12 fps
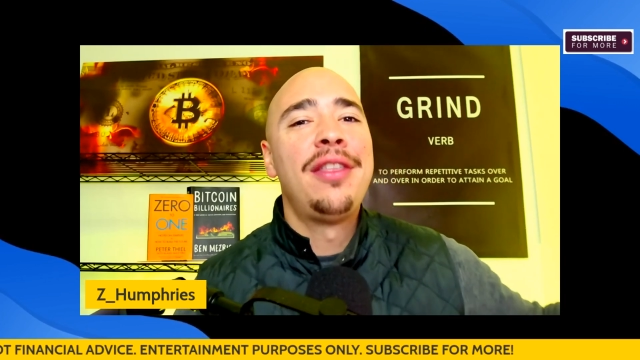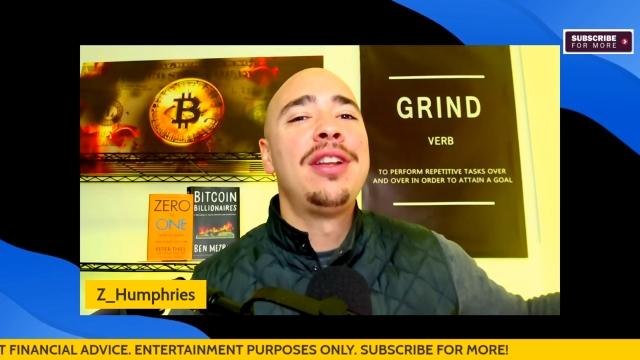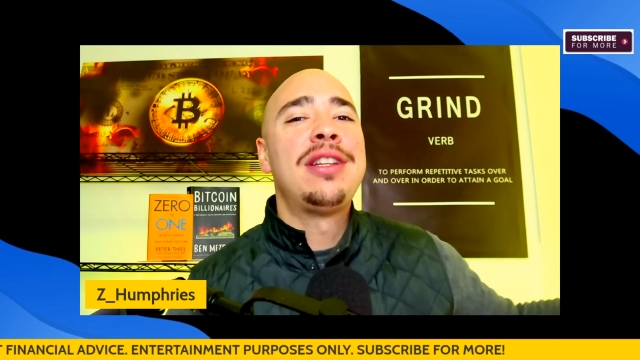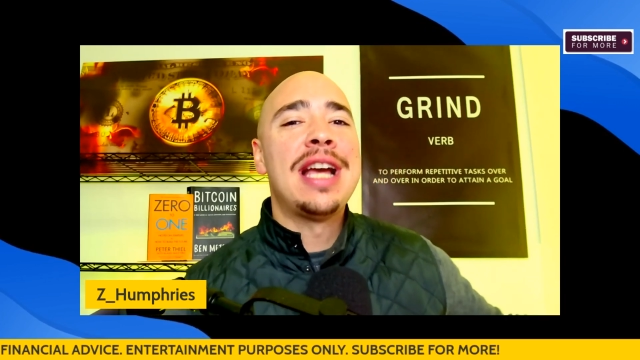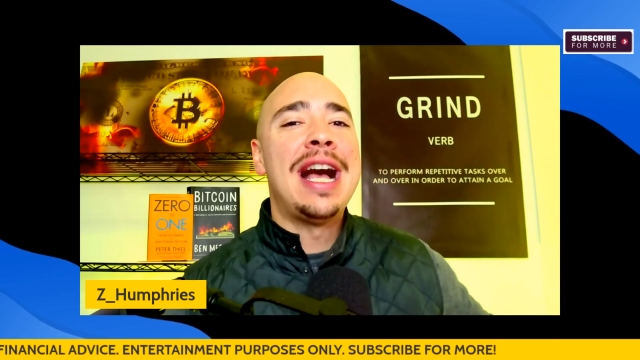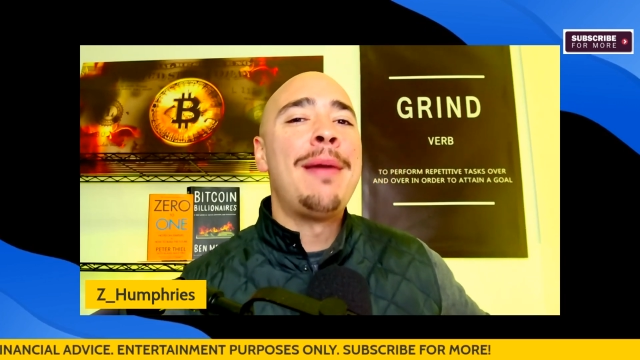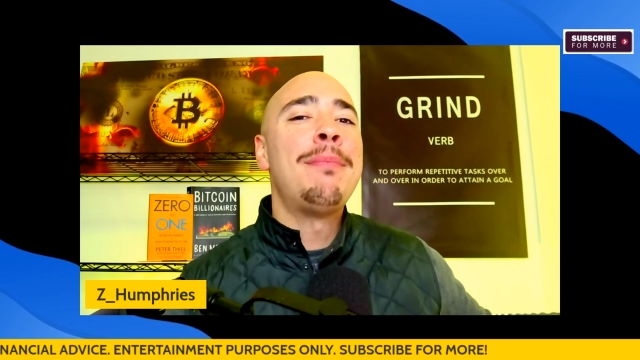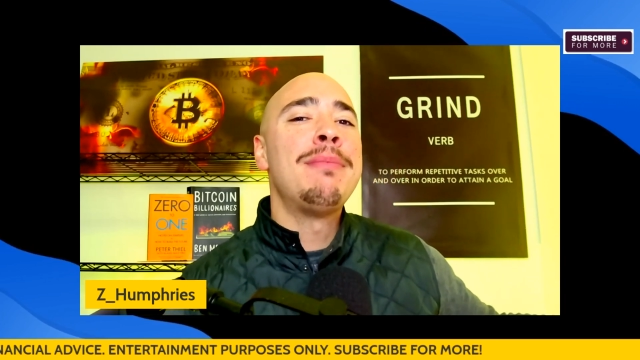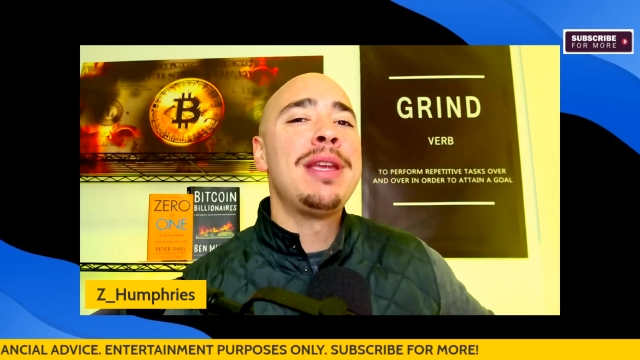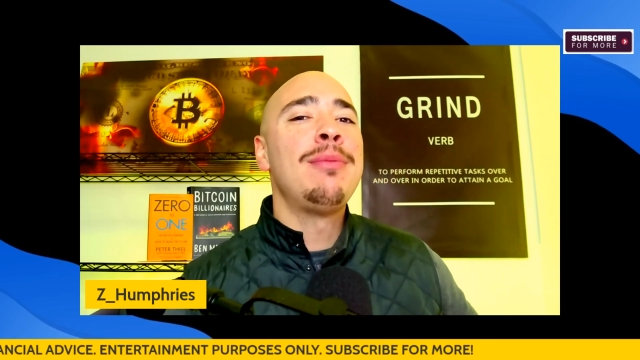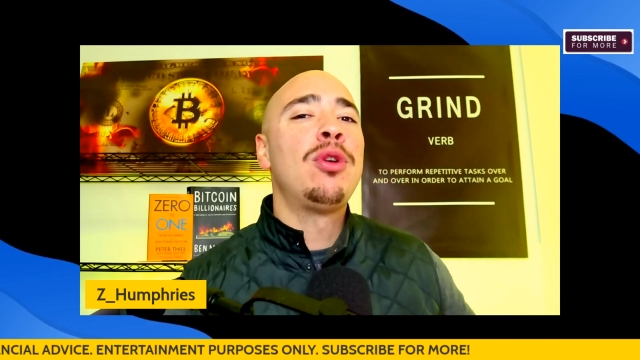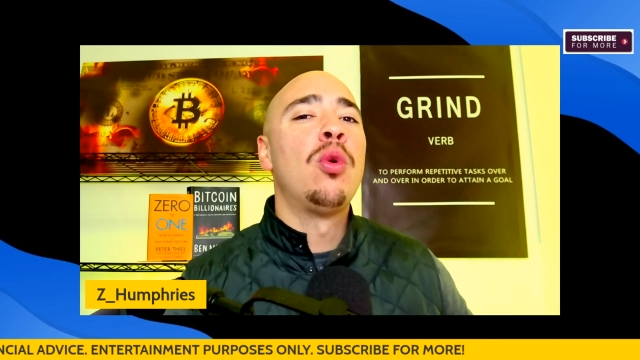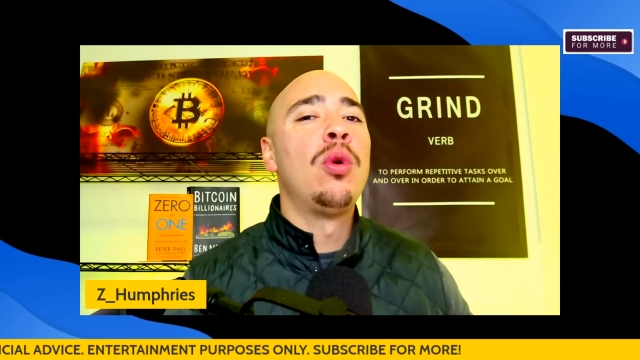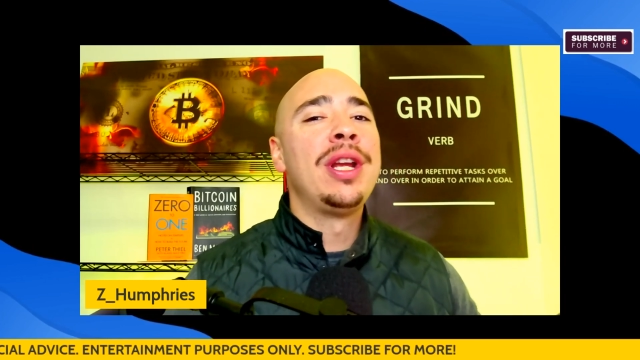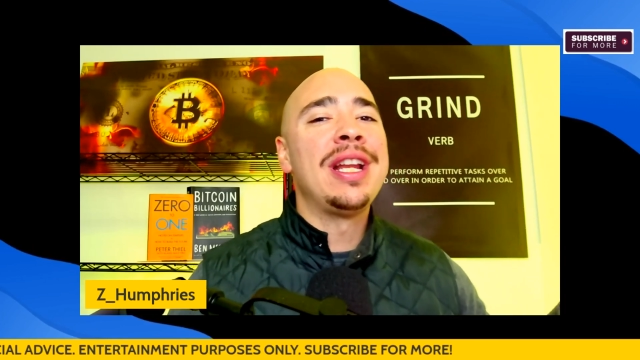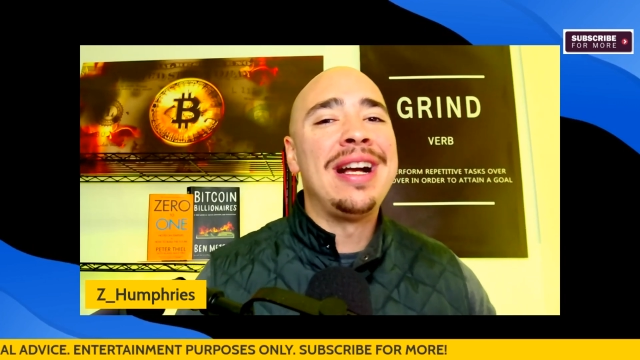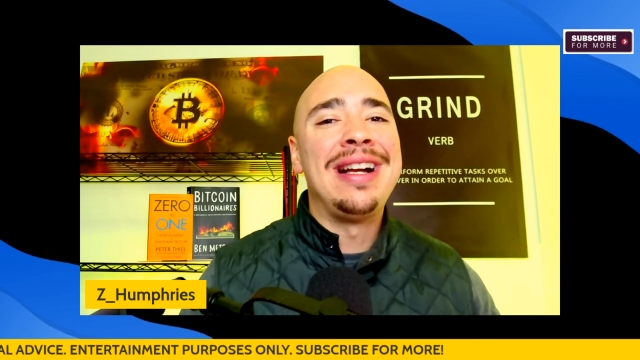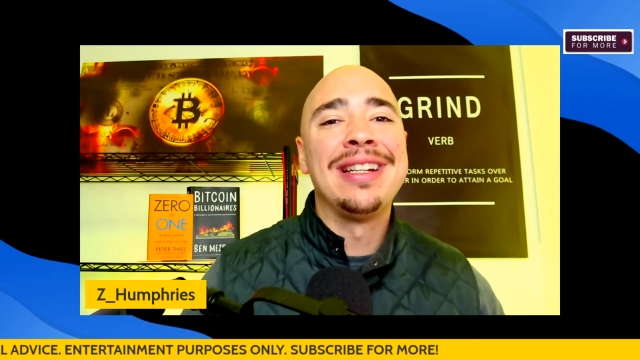the top meme
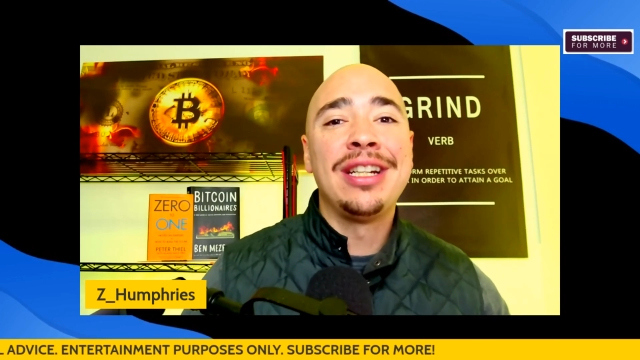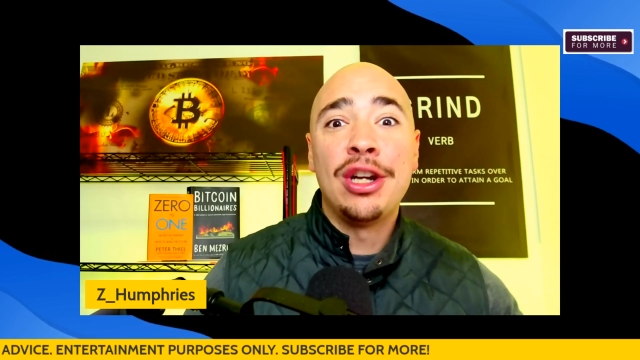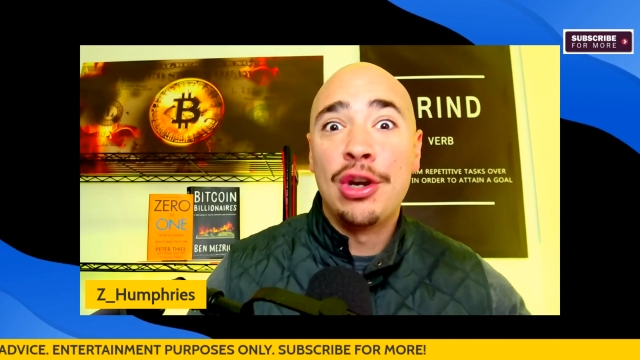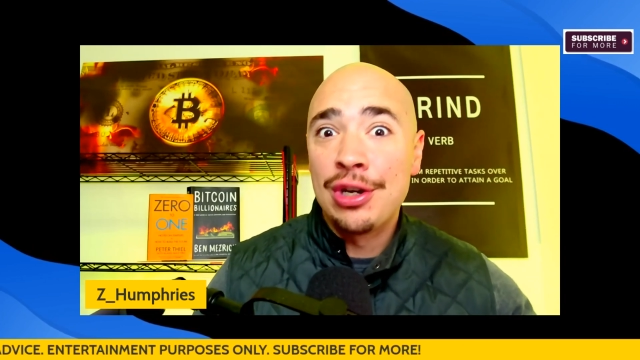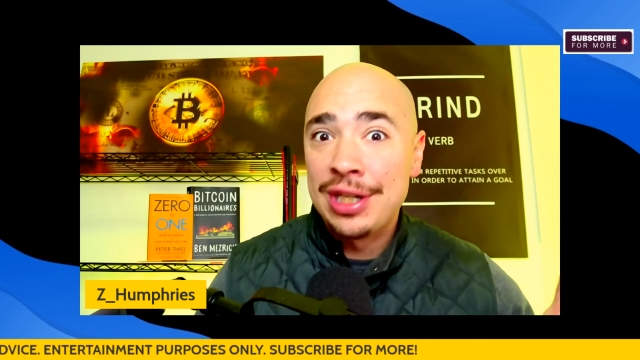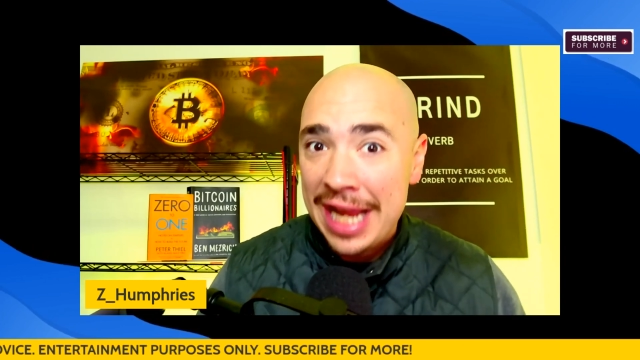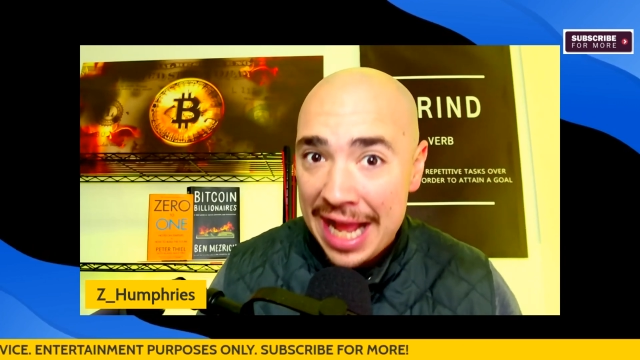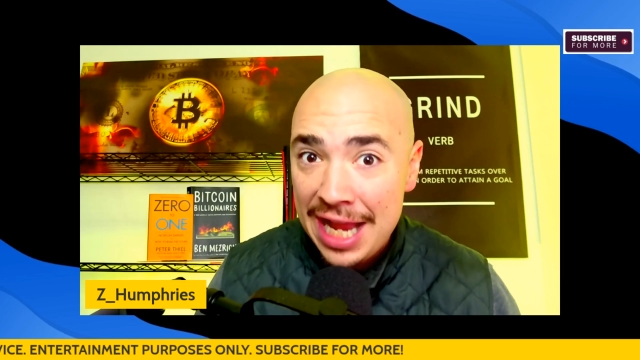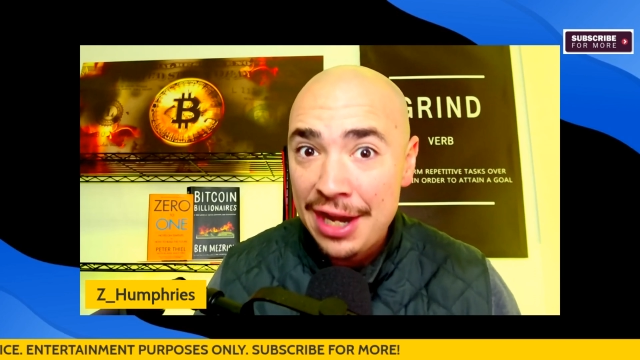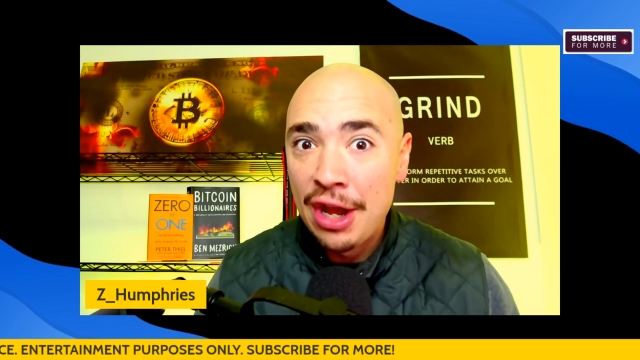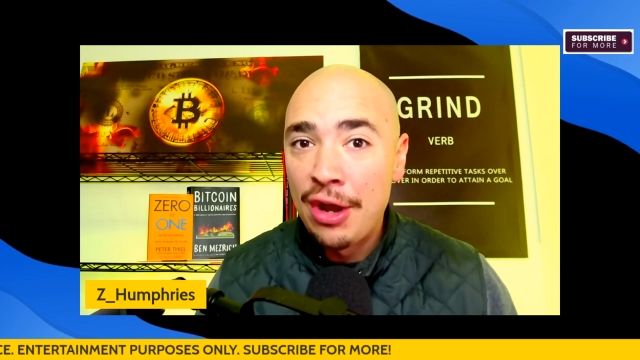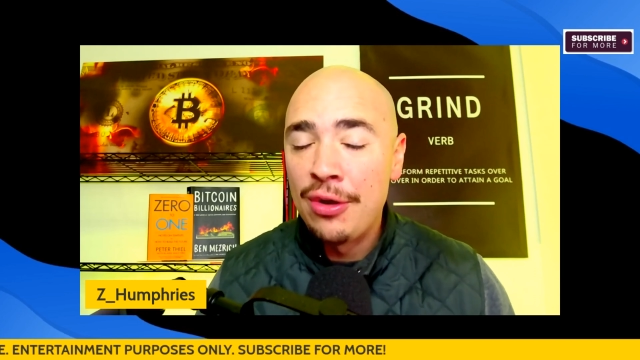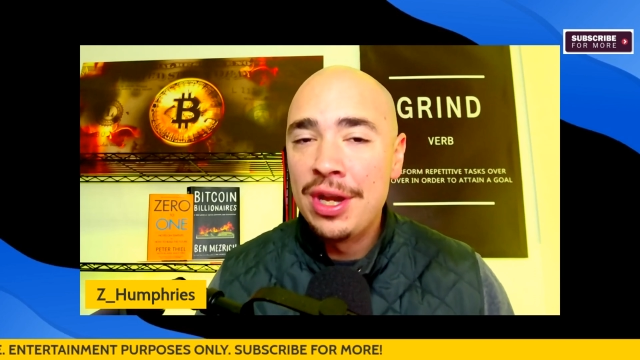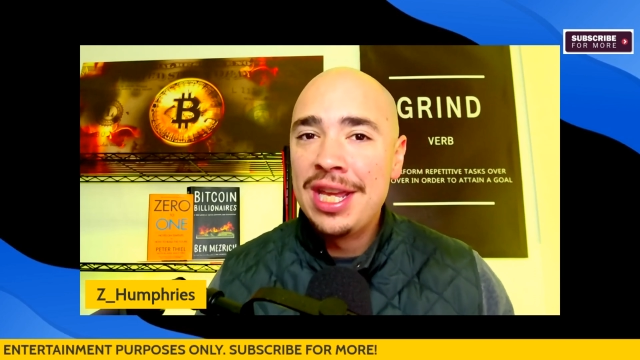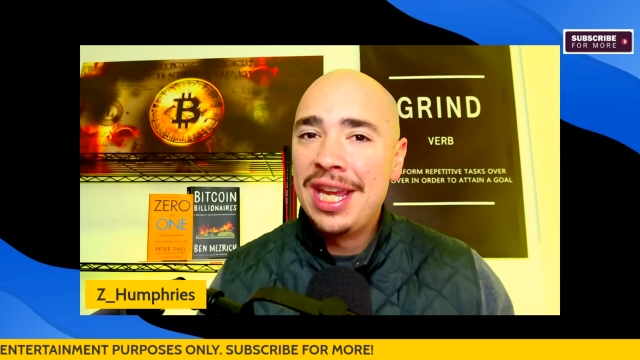coin on Cardano,